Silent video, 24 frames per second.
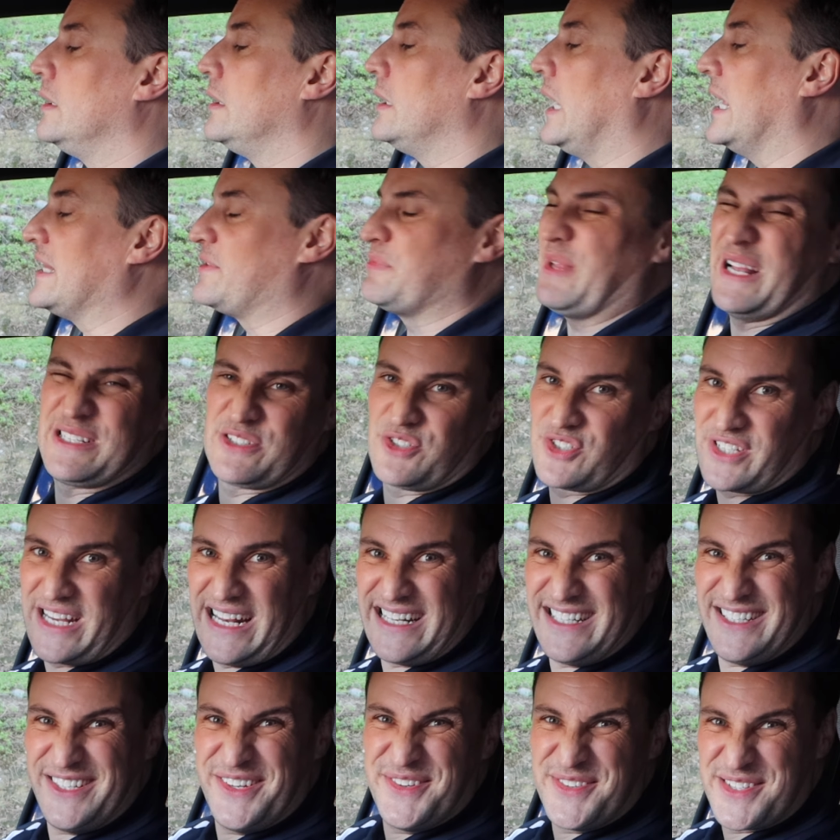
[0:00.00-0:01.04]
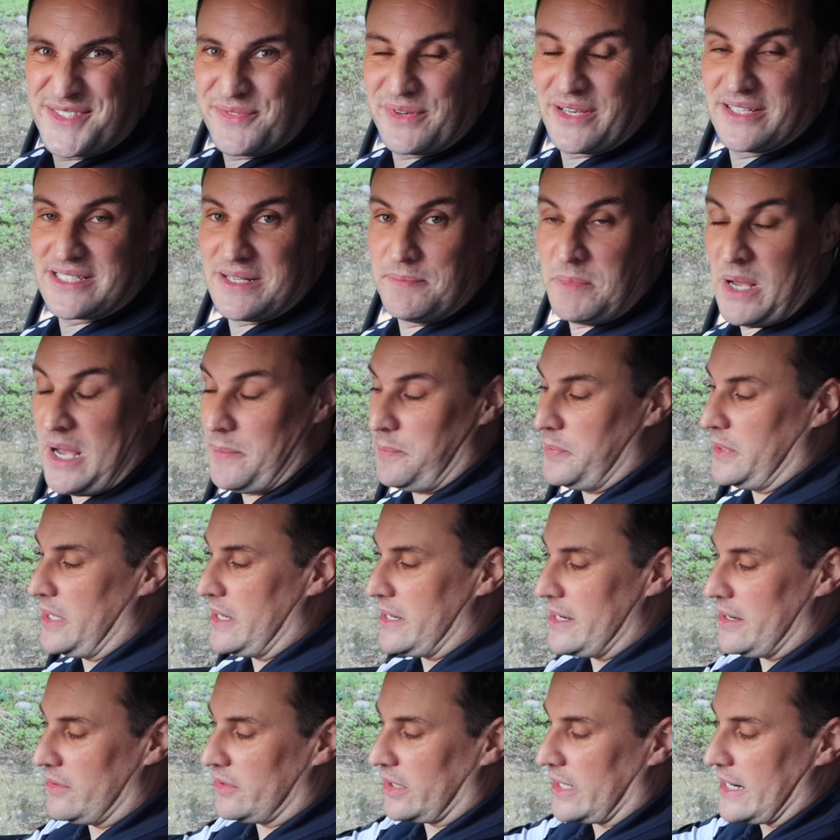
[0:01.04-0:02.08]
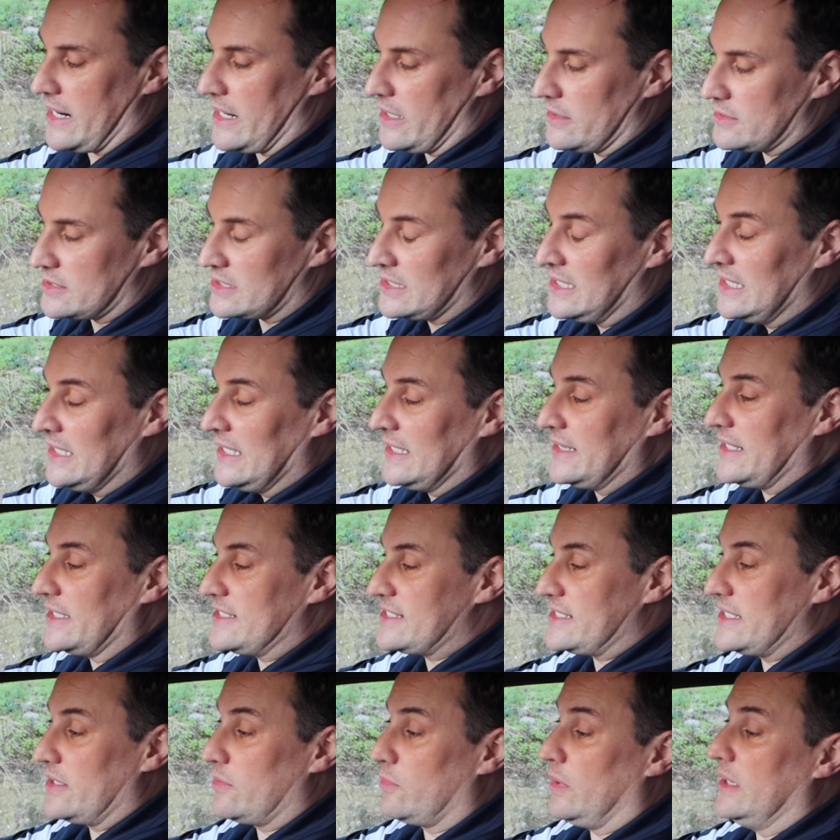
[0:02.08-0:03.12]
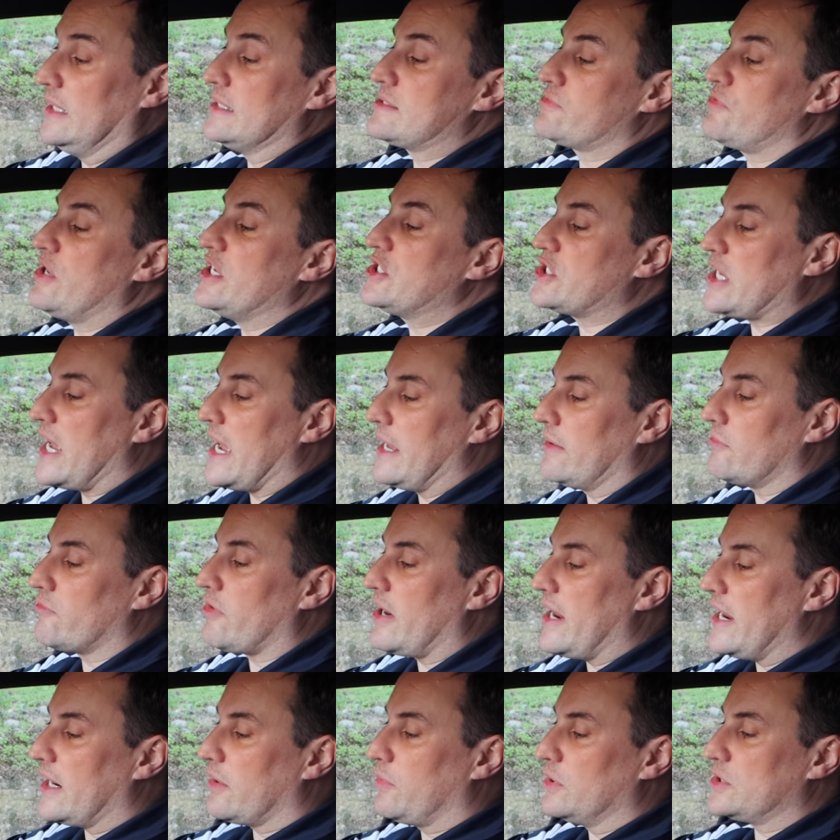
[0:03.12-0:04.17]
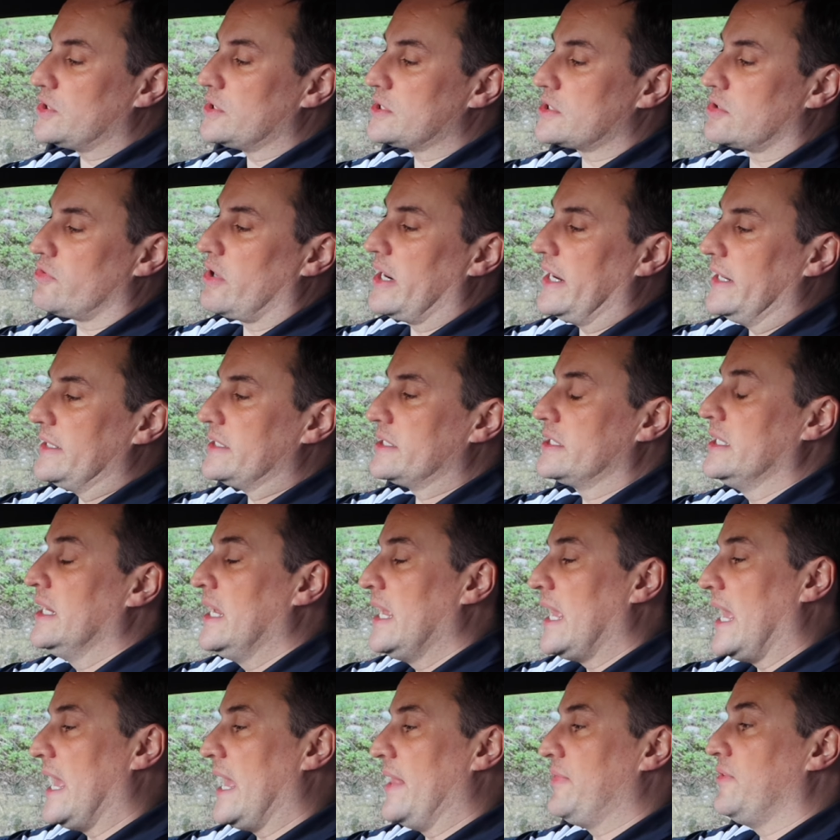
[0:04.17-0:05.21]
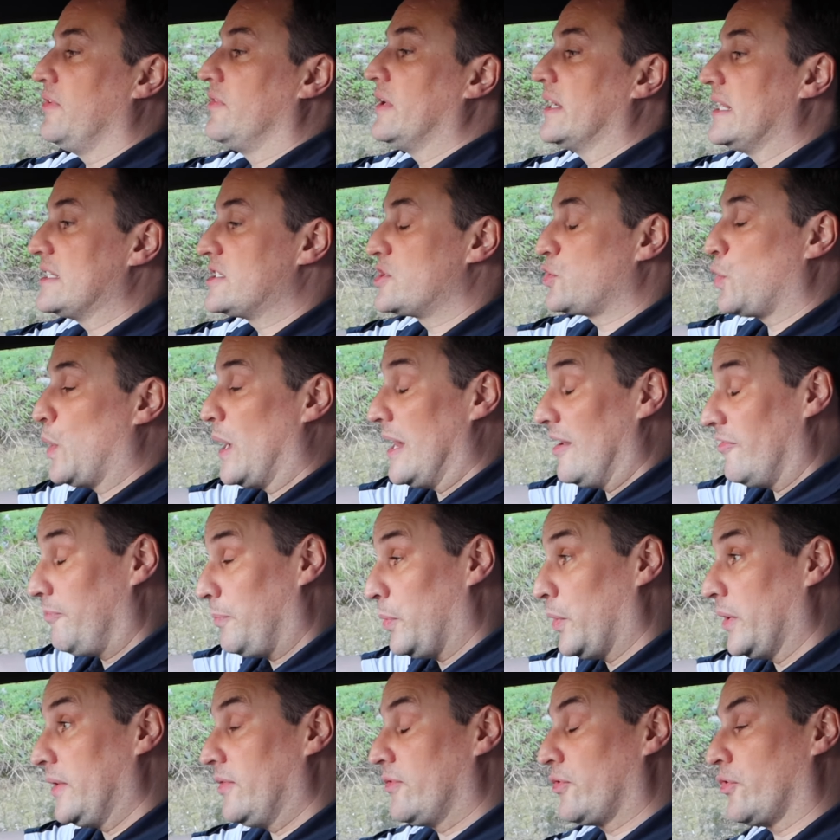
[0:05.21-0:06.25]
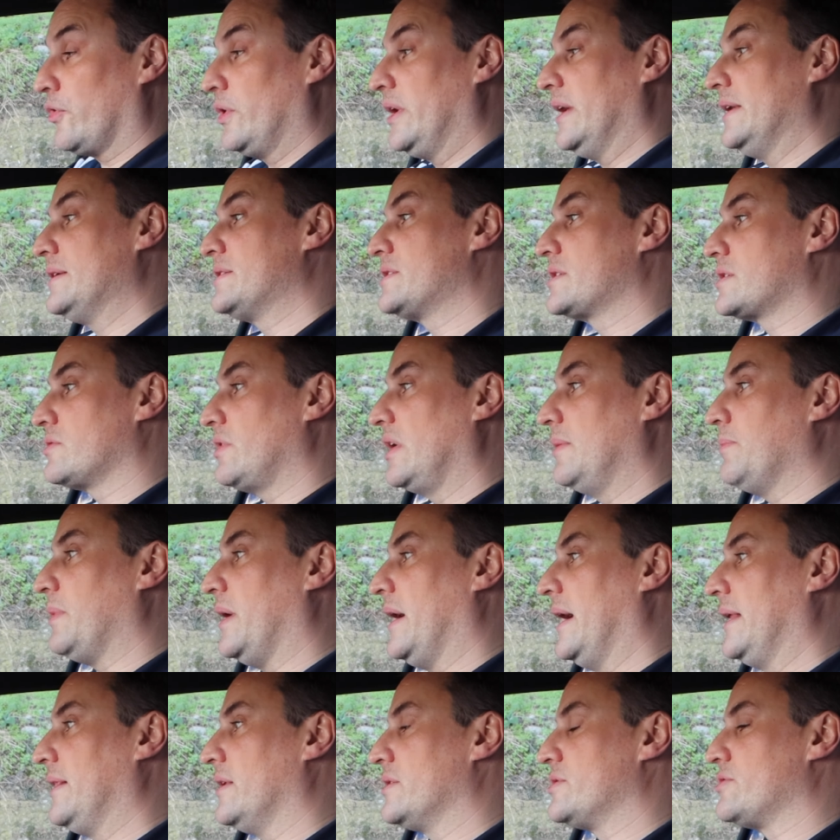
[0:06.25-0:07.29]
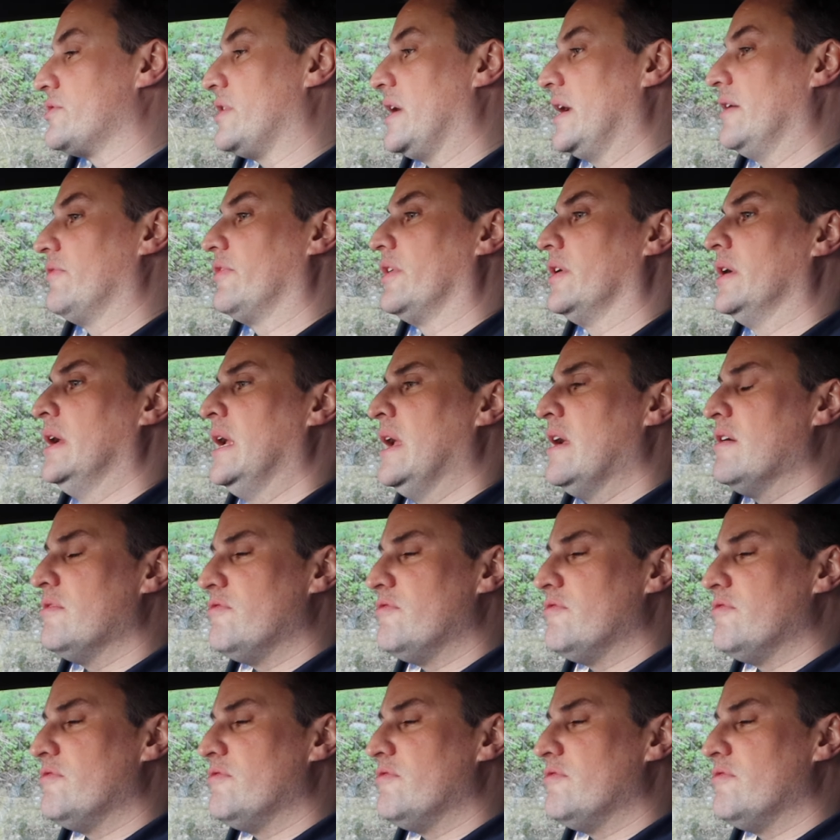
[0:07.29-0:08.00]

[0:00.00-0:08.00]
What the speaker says: And so that's just getting used to it because I'm hopping in and out of cars. The steering wheel is reach and rake, which is great. And you've got a 12.3 inch screen behind the driver.